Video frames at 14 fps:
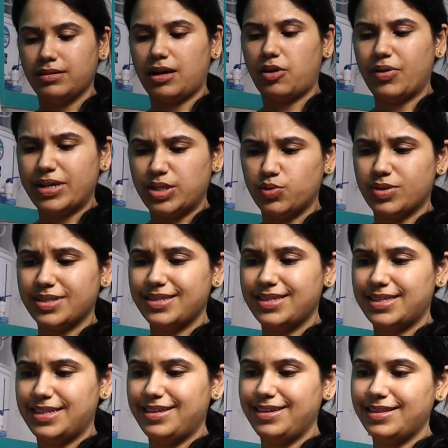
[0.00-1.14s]
Now as you can
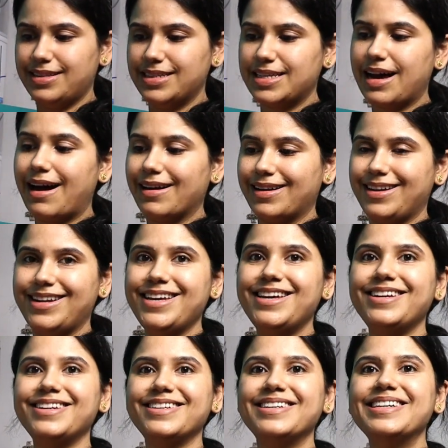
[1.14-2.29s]
see, there's
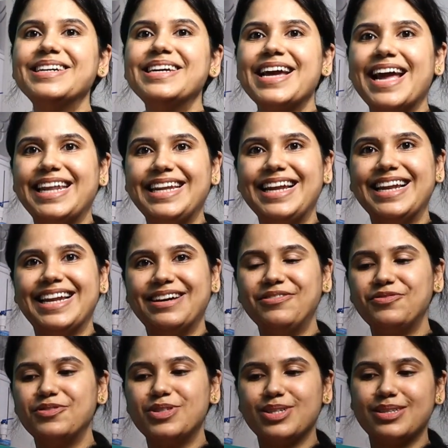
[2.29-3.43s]
hardly any
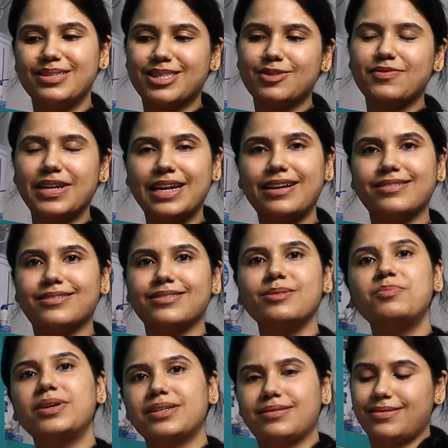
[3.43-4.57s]
left, which is, it's very little,
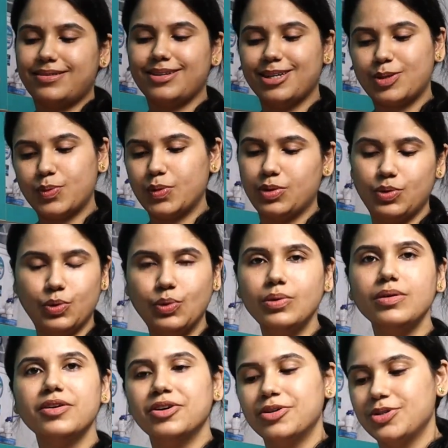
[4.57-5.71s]
but uh, it would
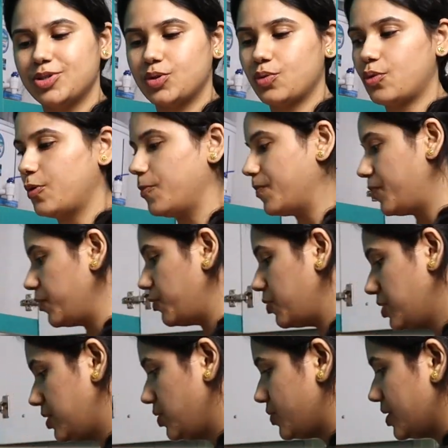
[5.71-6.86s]
do. So
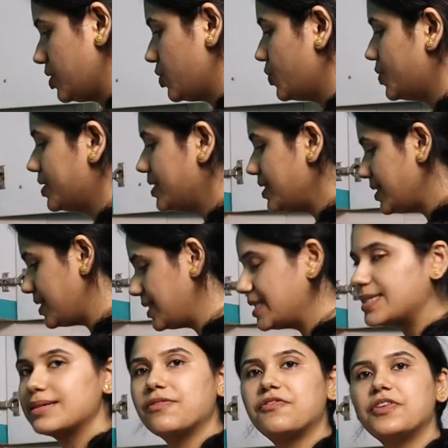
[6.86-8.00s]
what you can do is
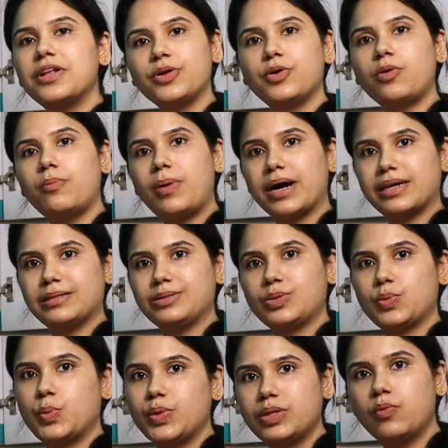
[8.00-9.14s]
just fill your bucket
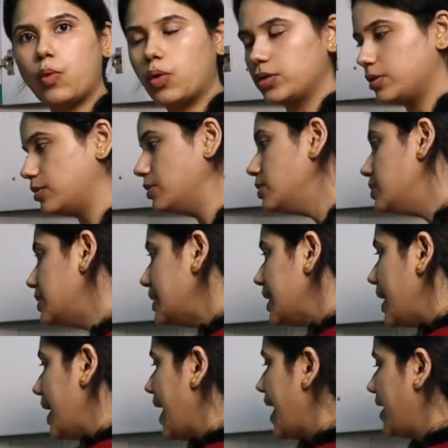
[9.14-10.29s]
with water
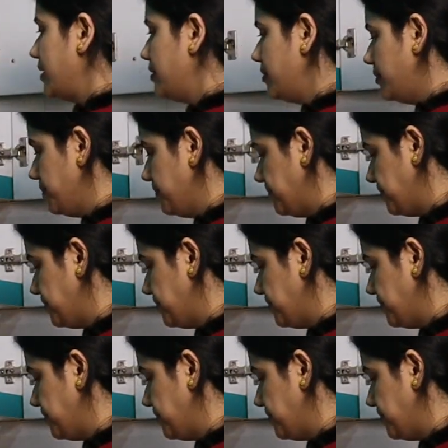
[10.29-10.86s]
and